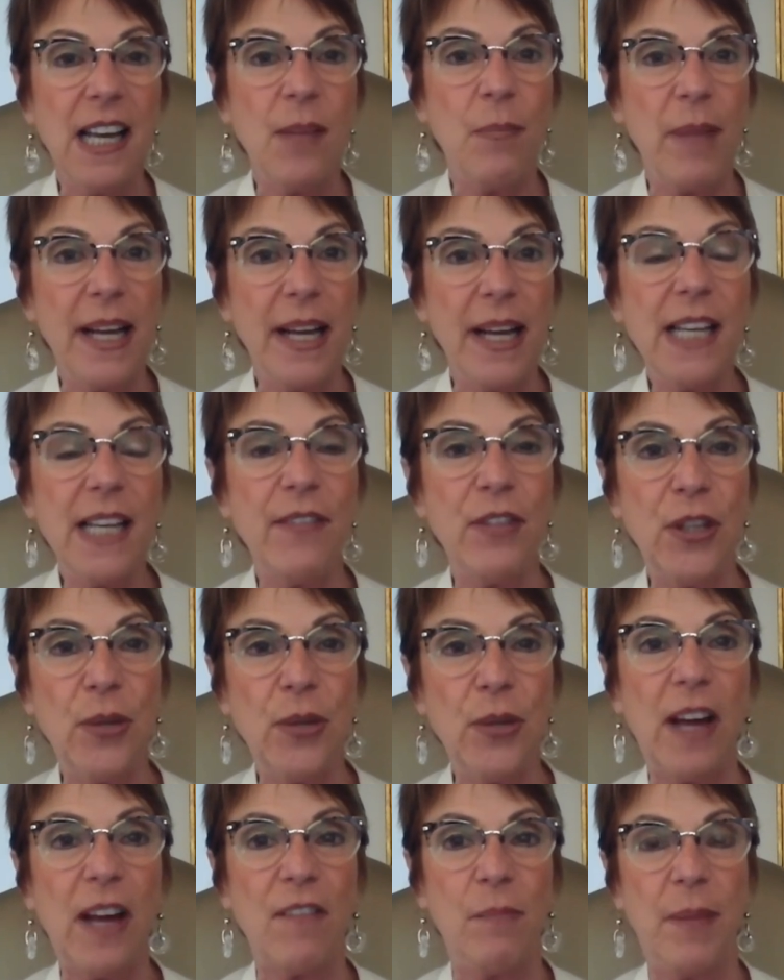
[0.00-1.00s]
Many of
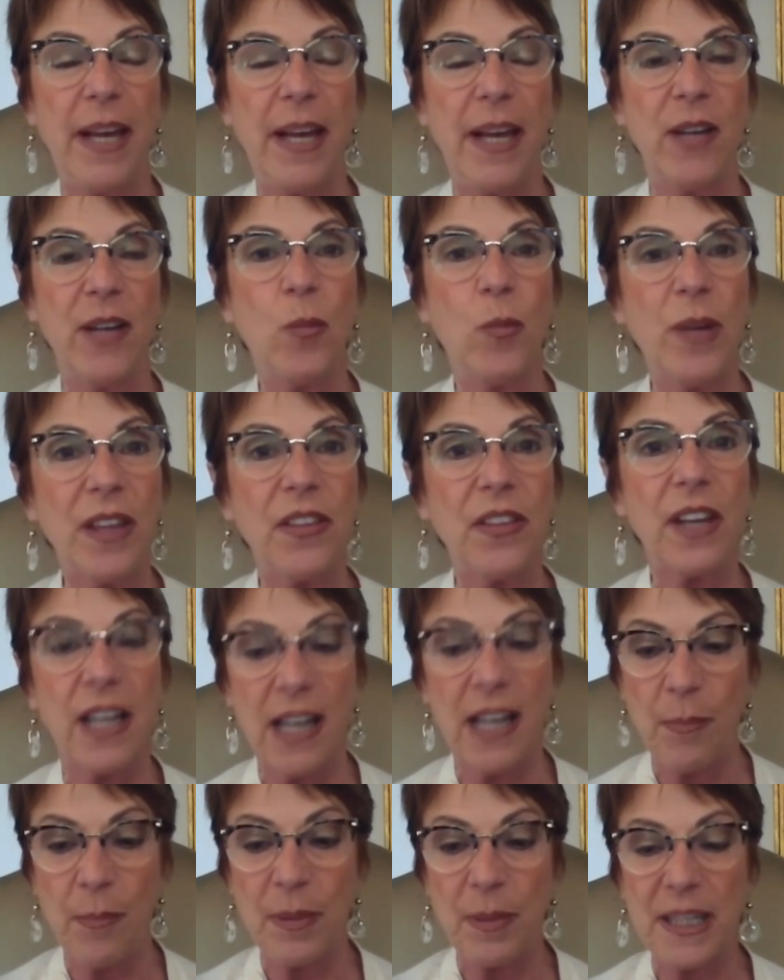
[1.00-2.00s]
you have been with the
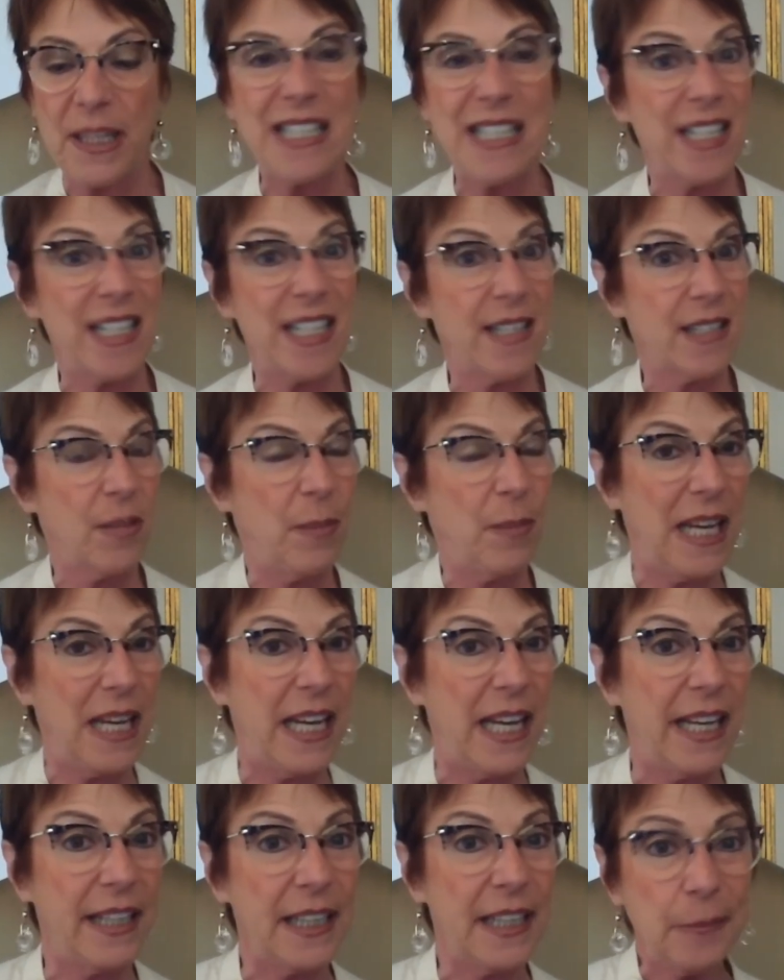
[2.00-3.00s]
company since the
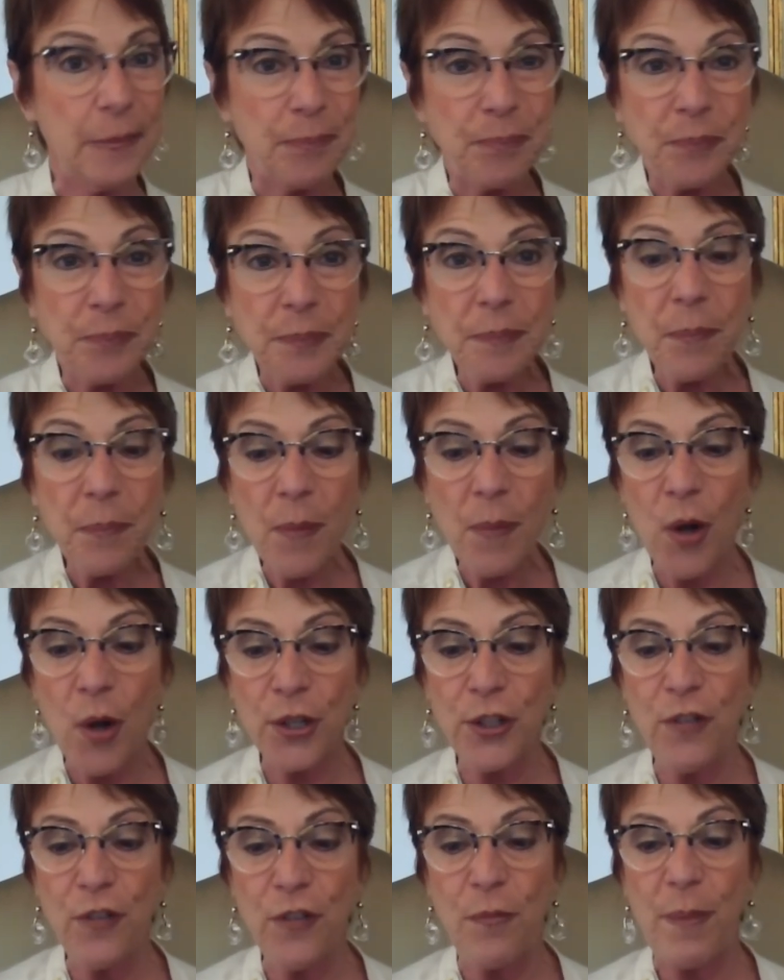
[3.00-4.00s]
beginning, or
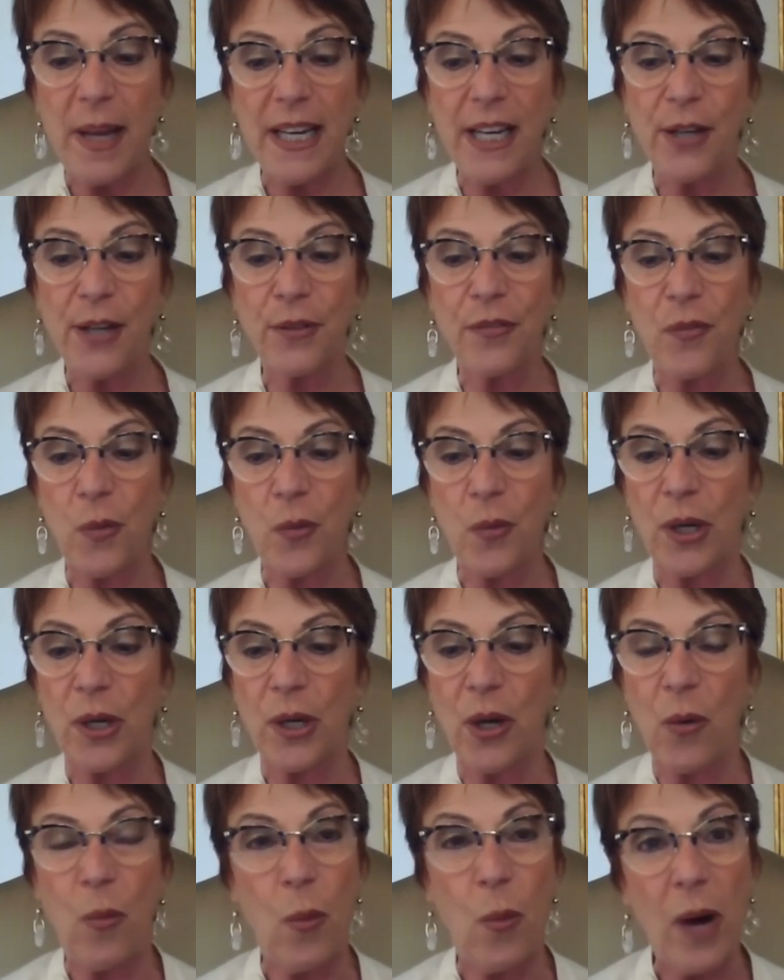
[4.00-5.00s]
you've been here for
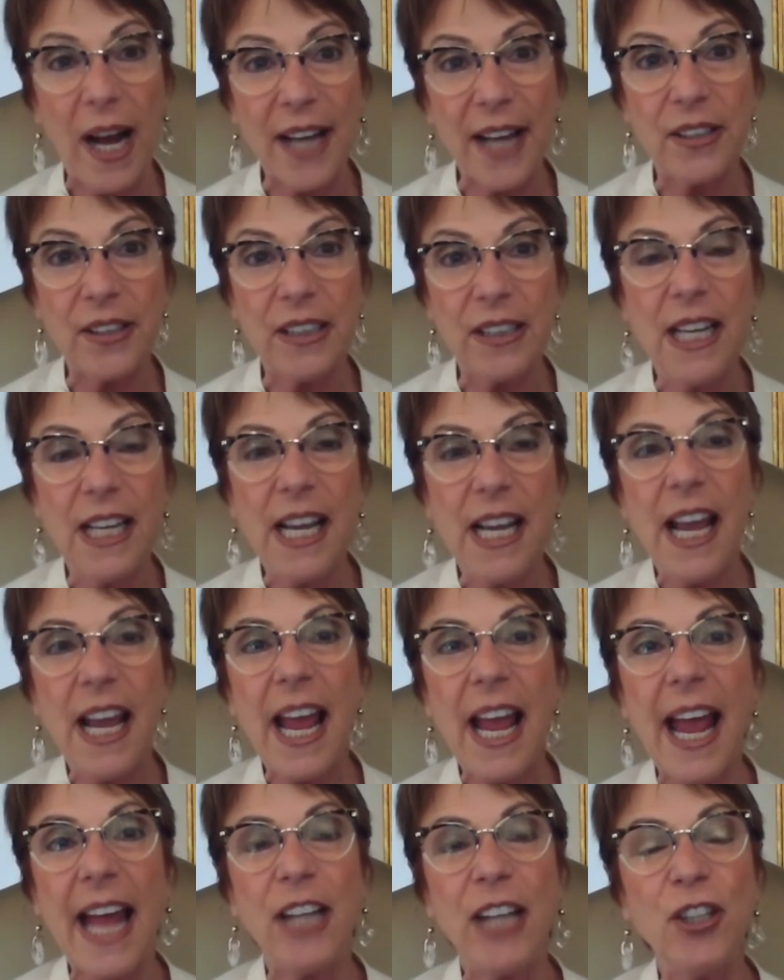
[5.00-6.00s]
a while,
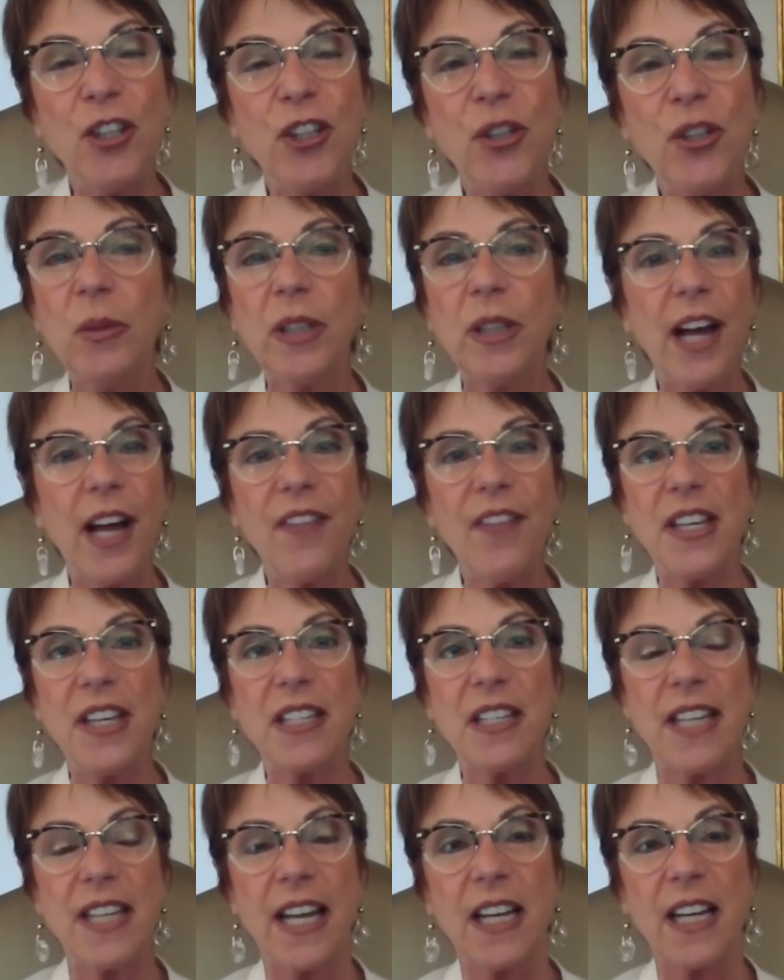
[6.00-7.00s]
and you love
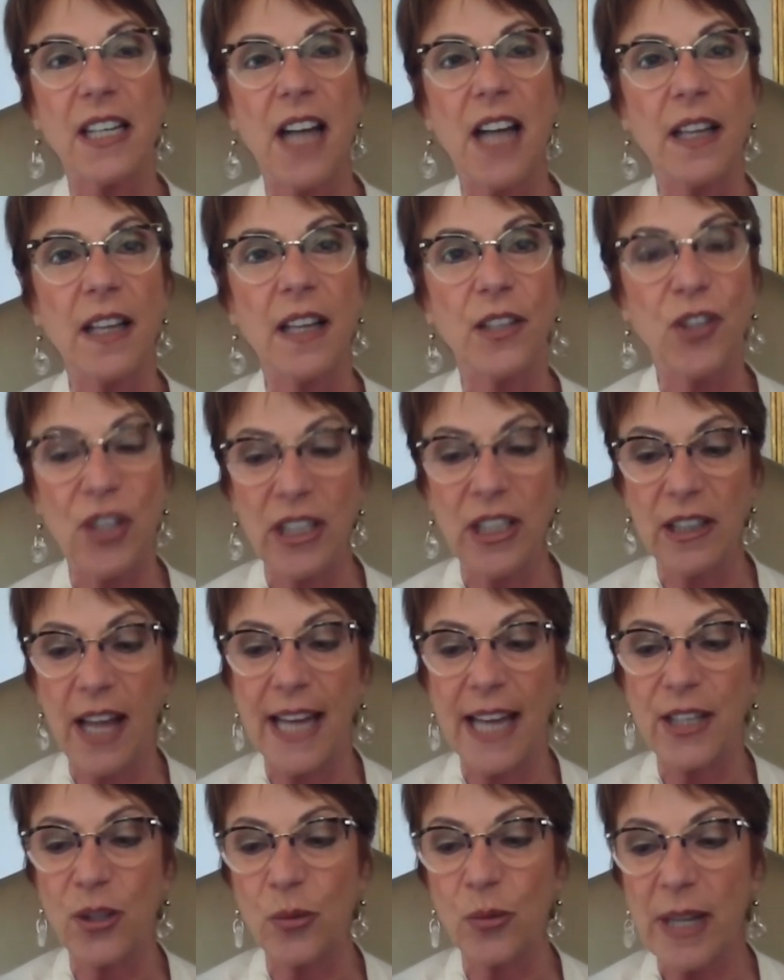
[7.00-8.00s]
this technology
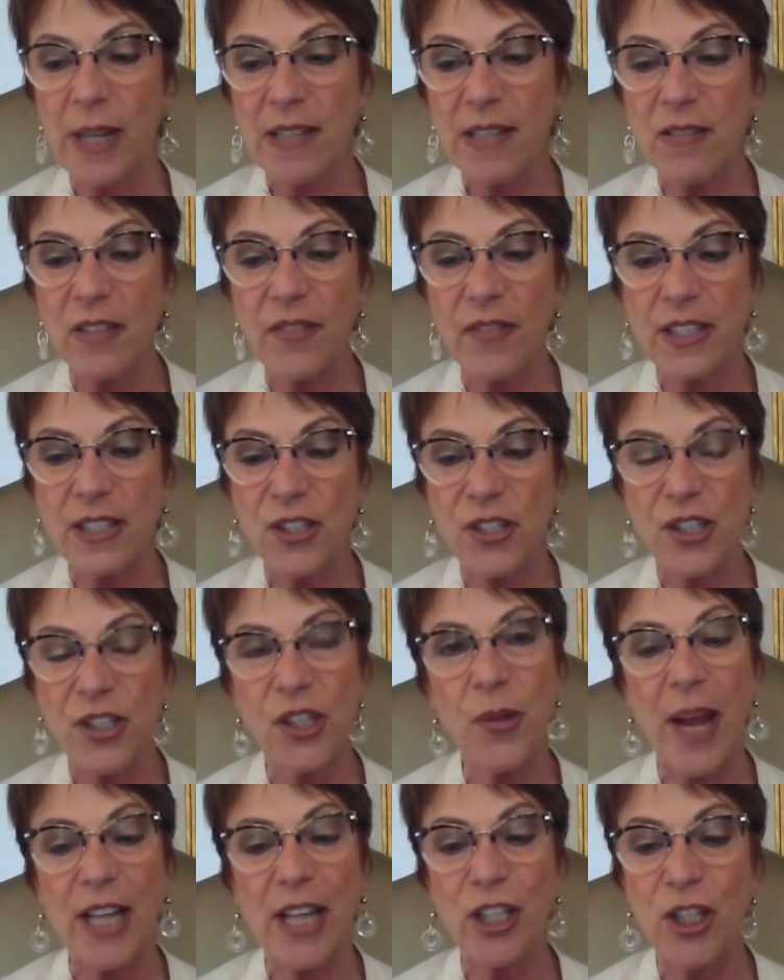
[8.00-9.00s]
like the rest of us do,
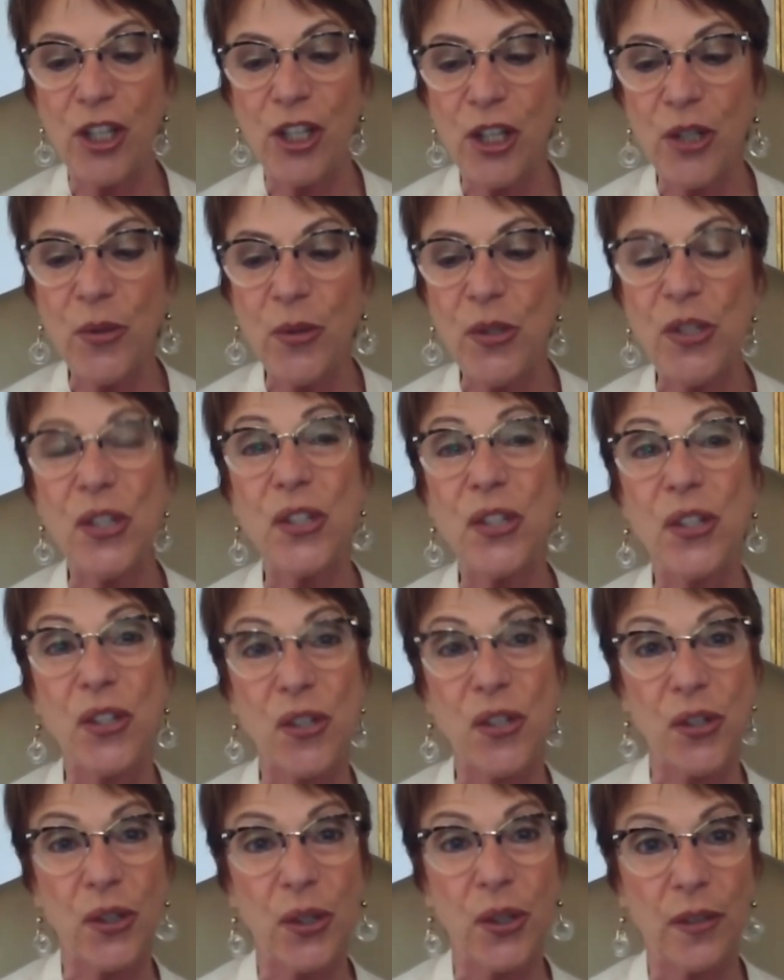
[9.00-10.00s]
and you
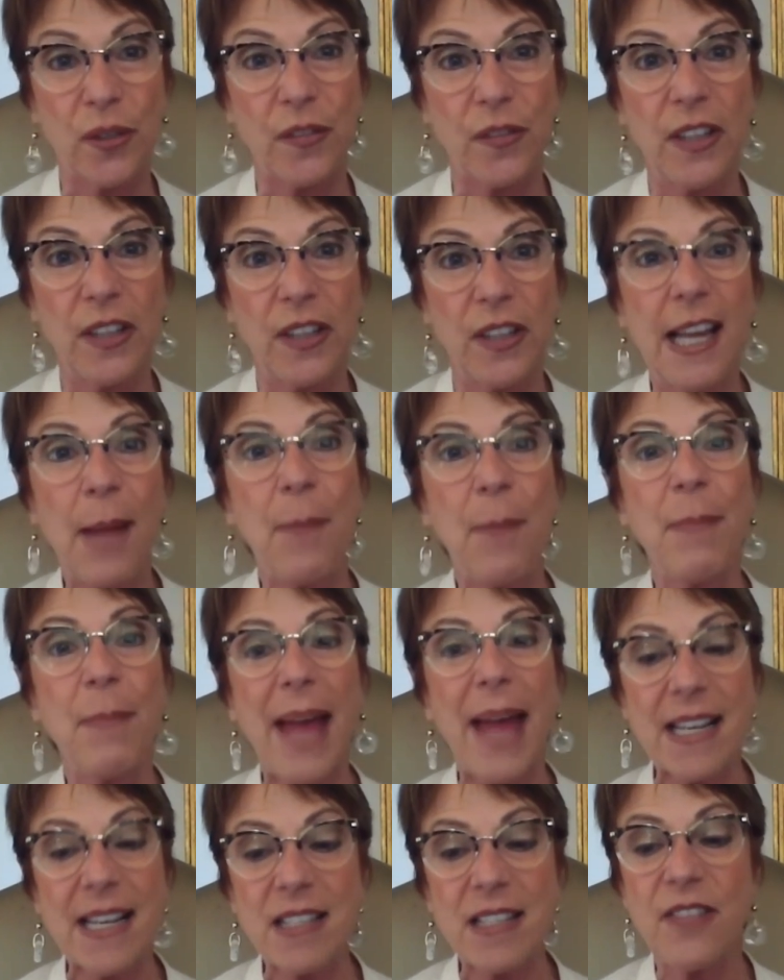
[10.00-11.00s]
deserve
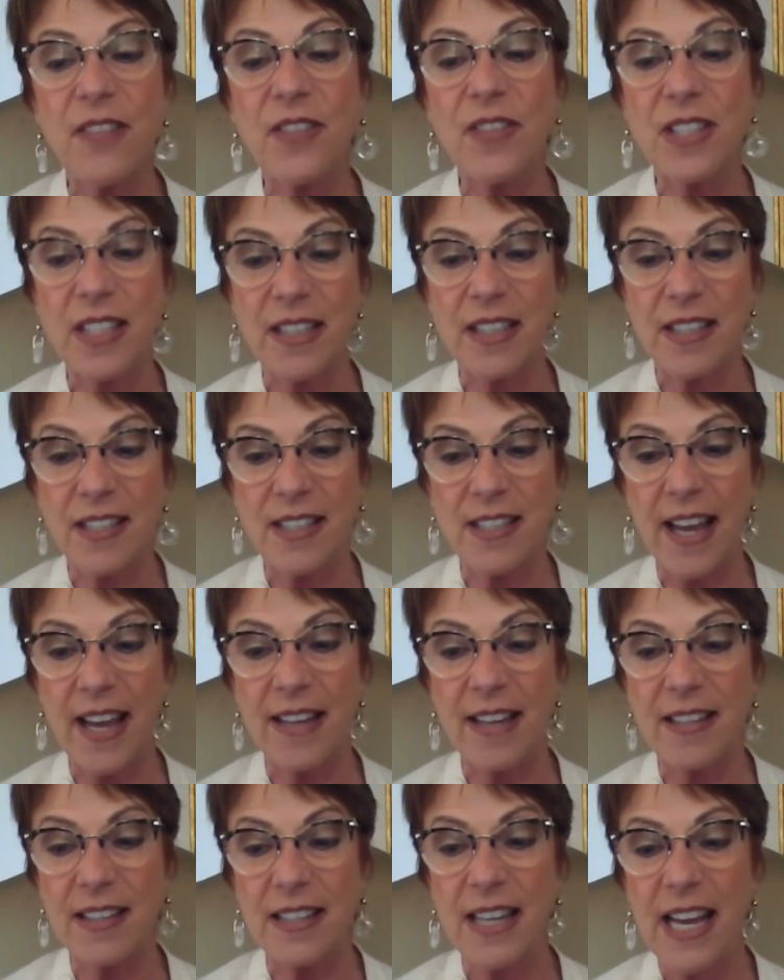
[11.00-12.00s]
massive
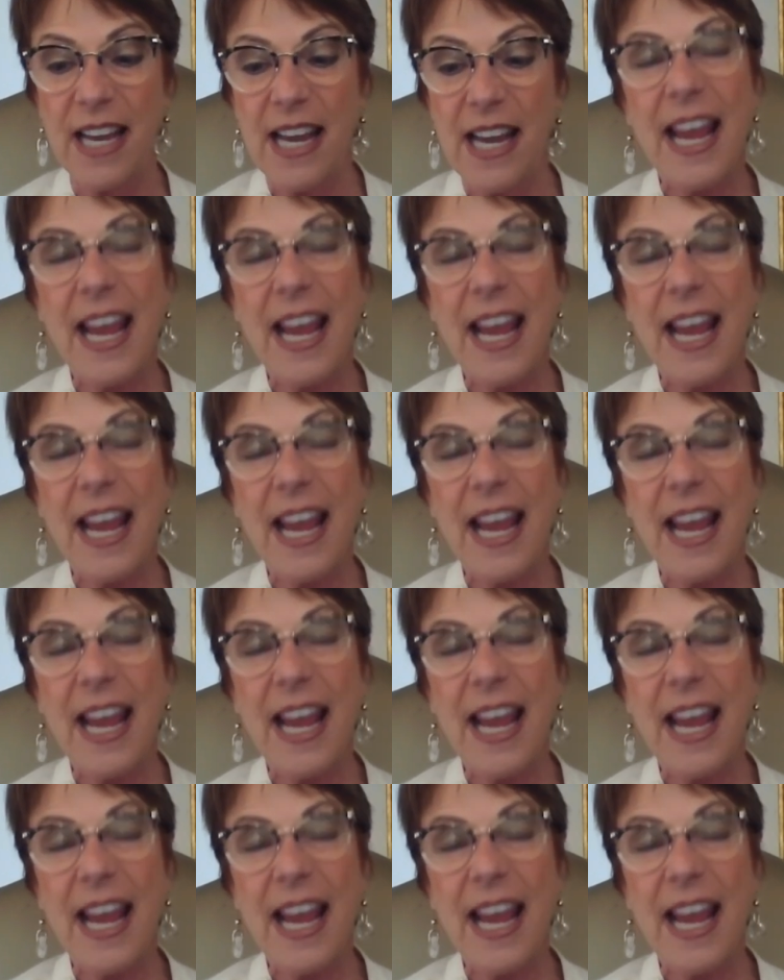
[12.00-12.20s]
success.